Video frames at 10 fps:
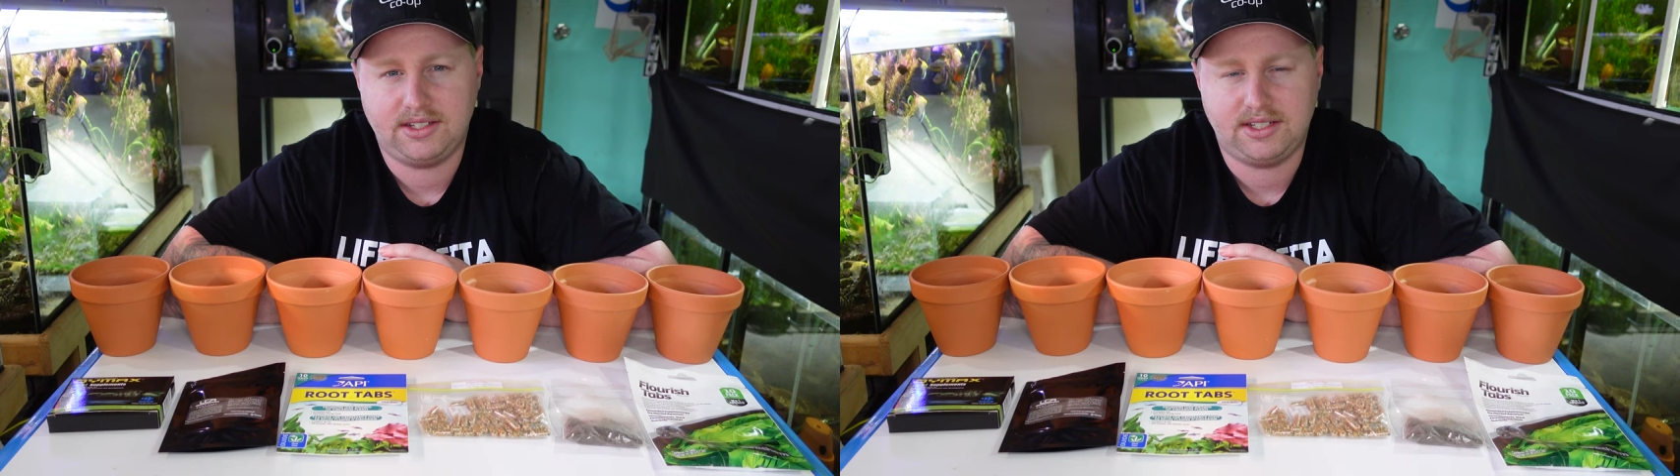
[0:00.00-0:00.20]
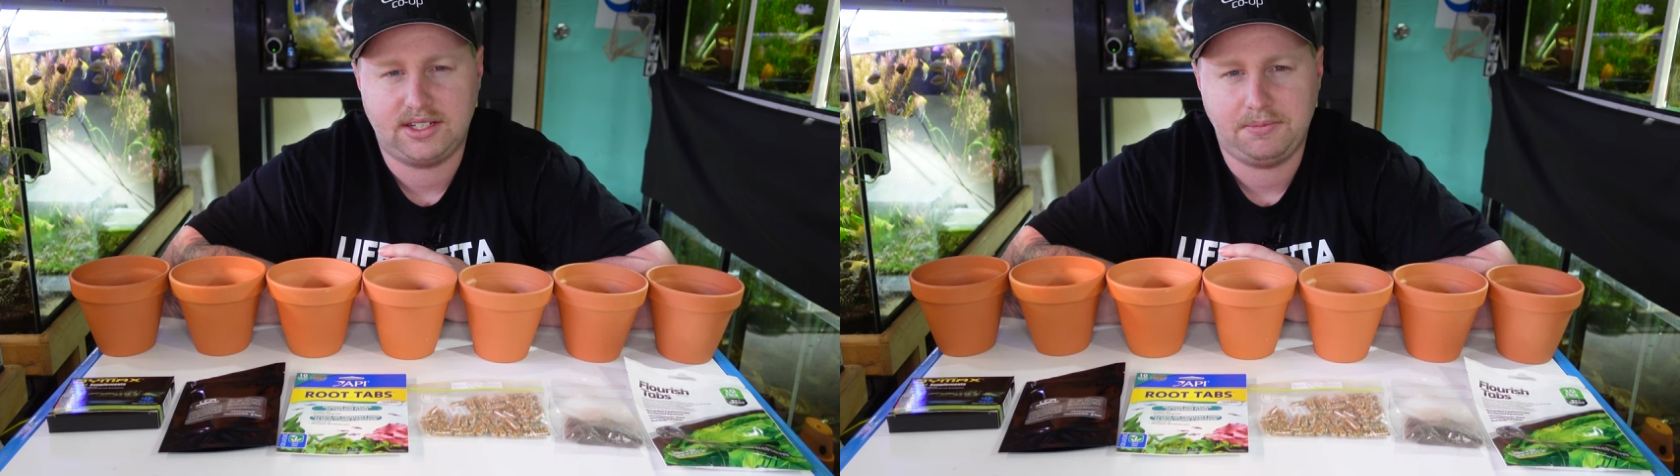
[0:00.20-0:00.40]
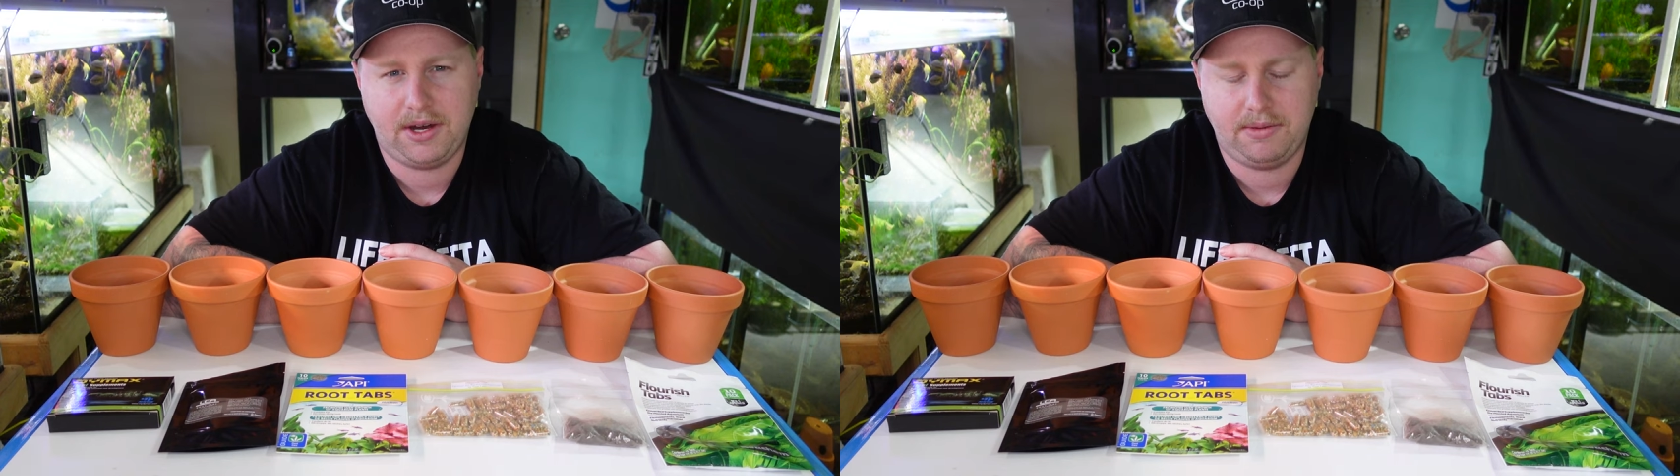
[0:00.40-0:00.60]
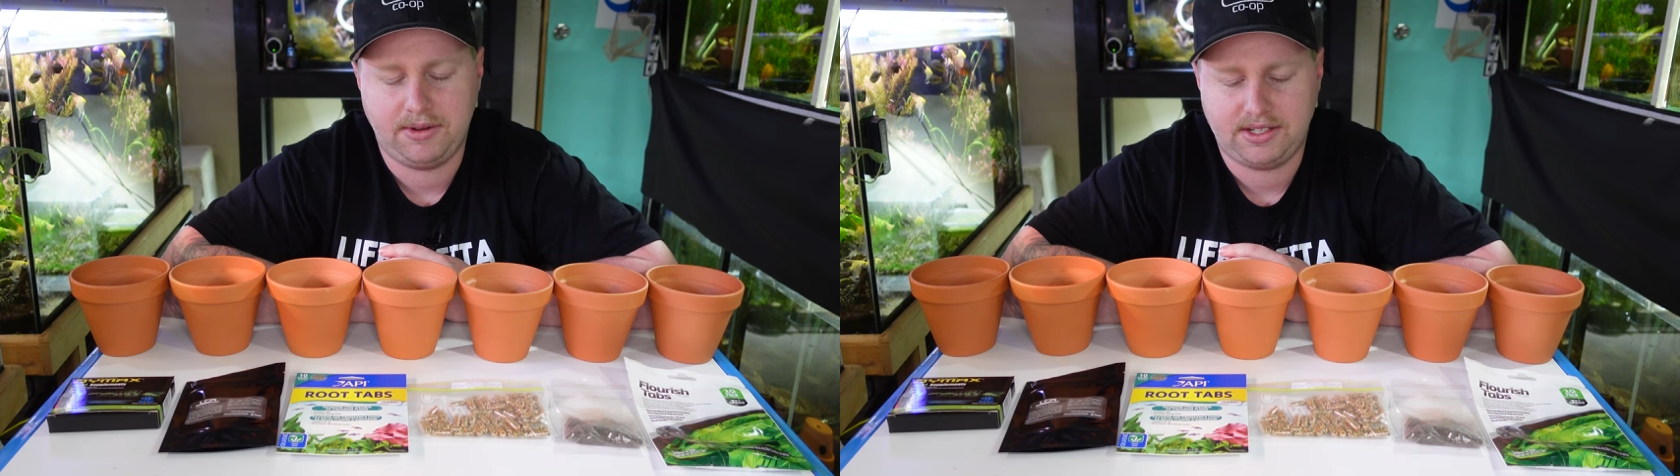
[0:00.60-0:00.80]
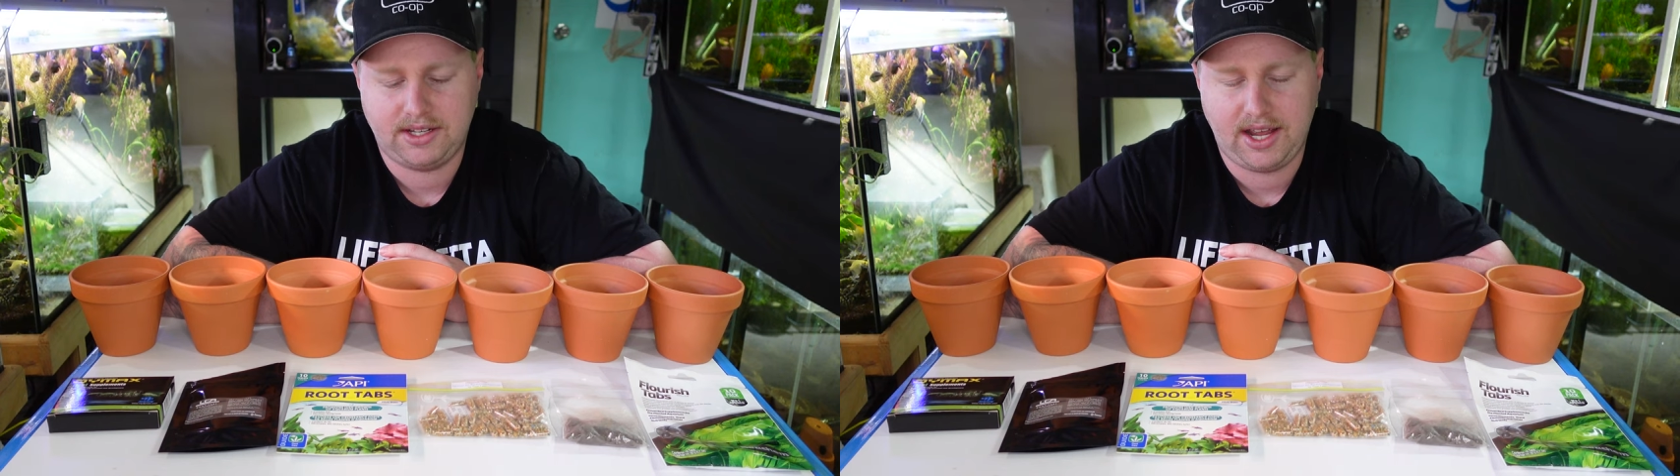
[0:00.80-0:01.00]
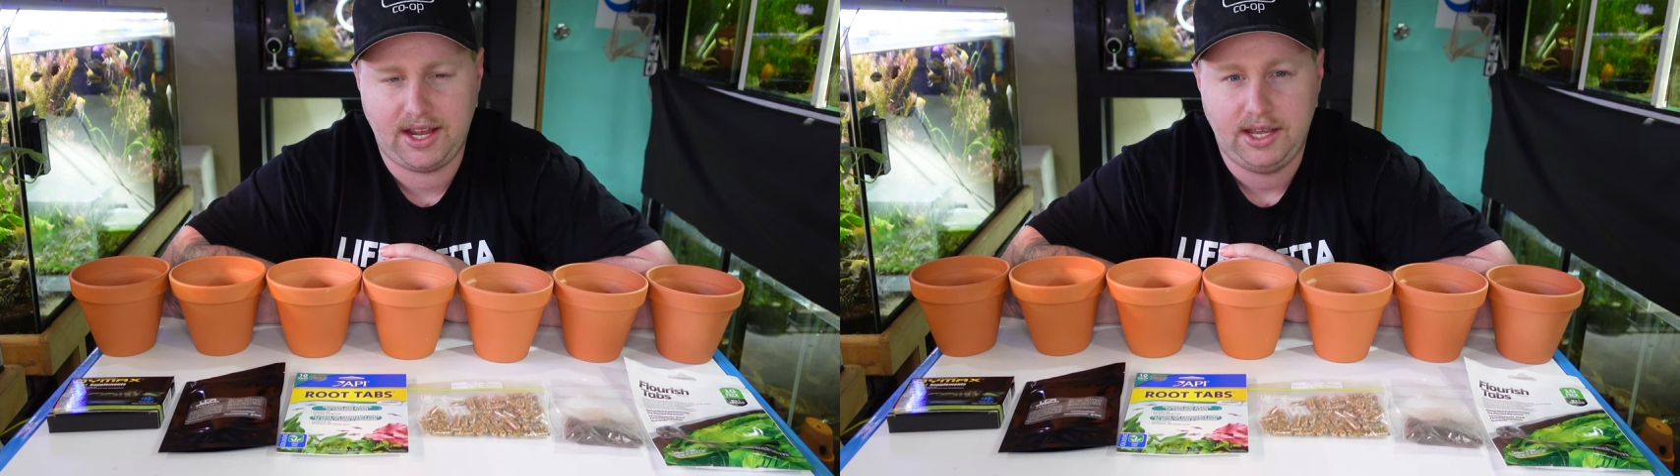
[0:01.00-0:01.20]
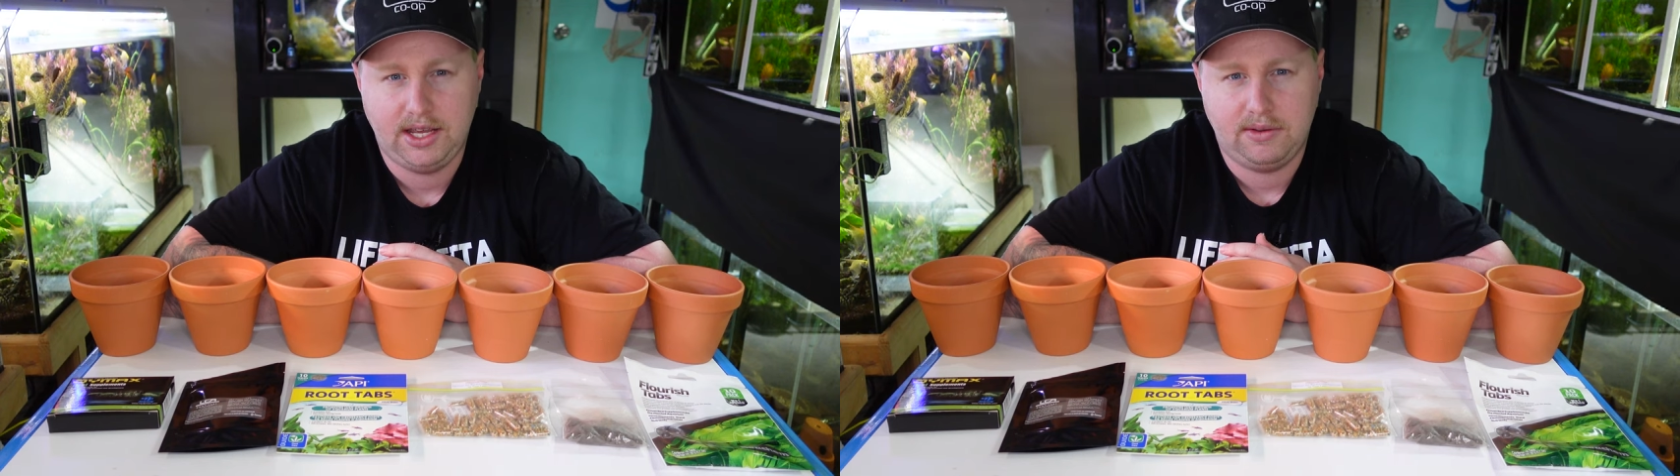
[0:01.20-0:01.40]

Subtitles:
this experiment today,